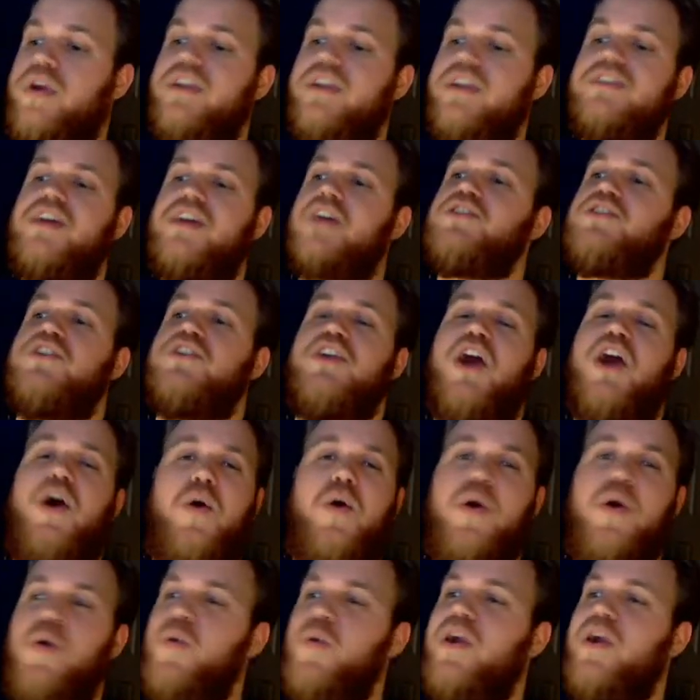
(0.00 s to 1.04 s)
We're gonna touch and
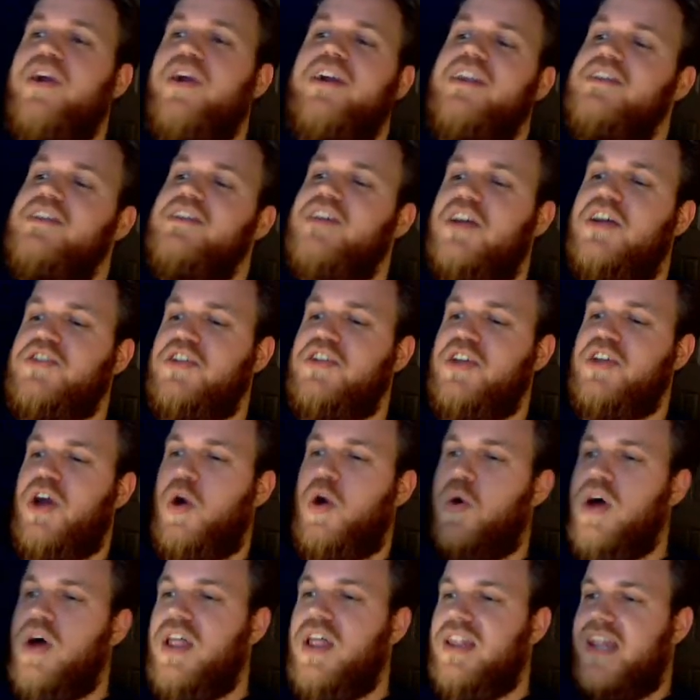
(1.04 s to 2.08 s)
go. We are gonna touch and
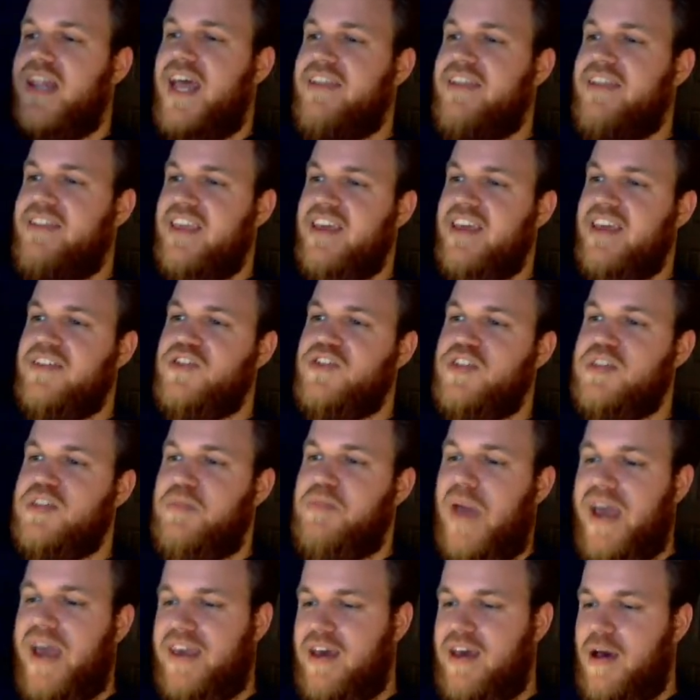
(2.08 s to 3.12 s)
go. Light the
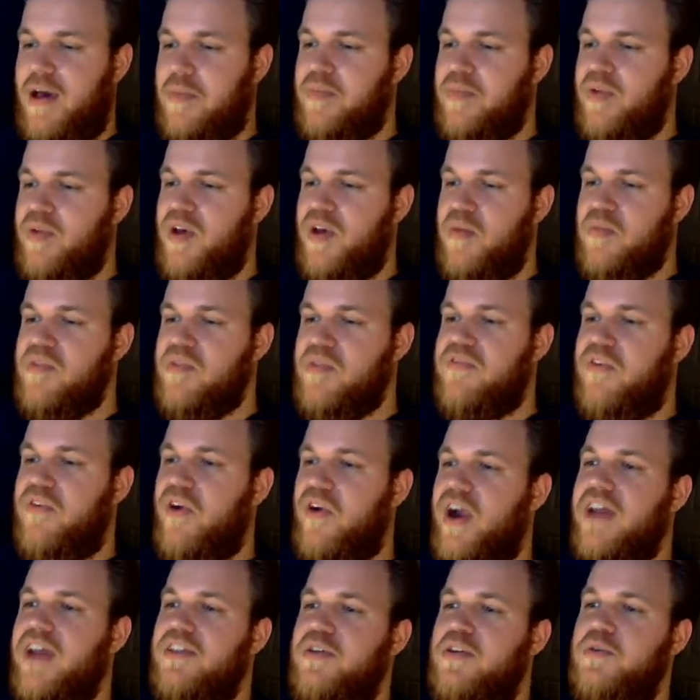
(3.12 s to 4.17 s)
engines back up
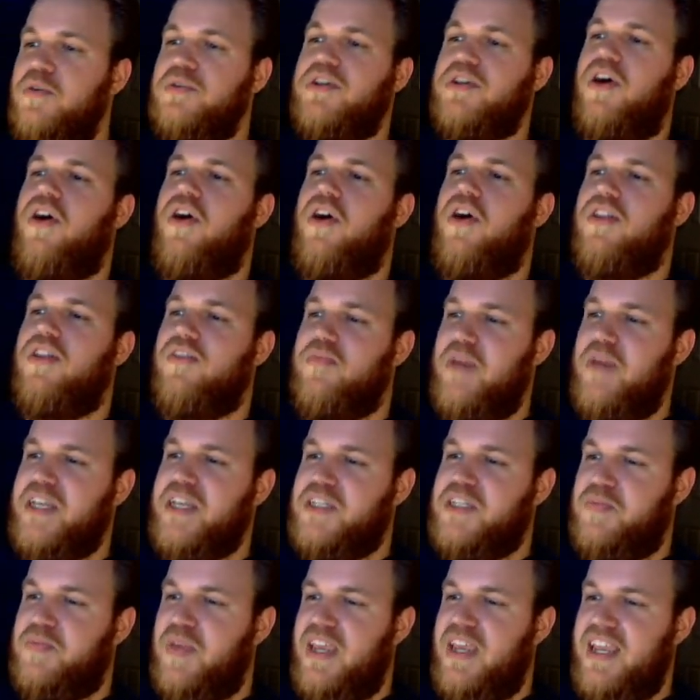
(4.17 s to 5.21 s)
before I lose all of my
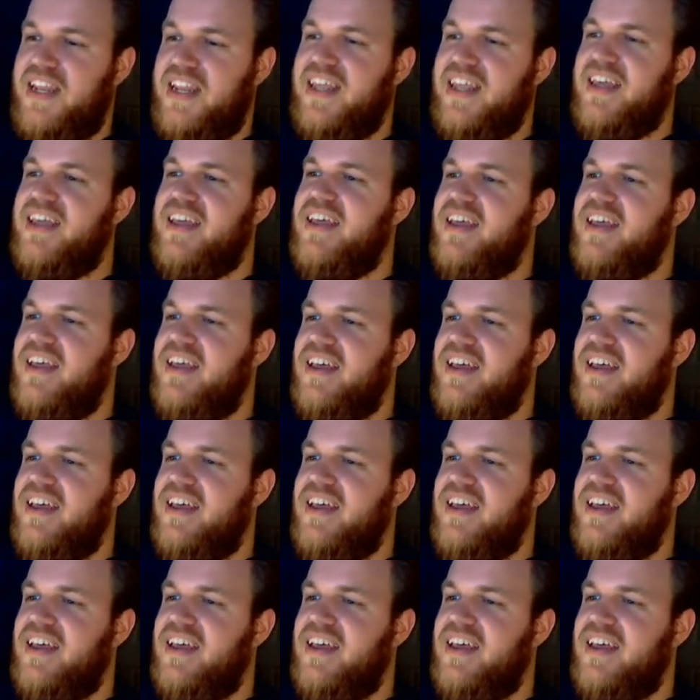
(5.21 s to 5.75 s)
speed.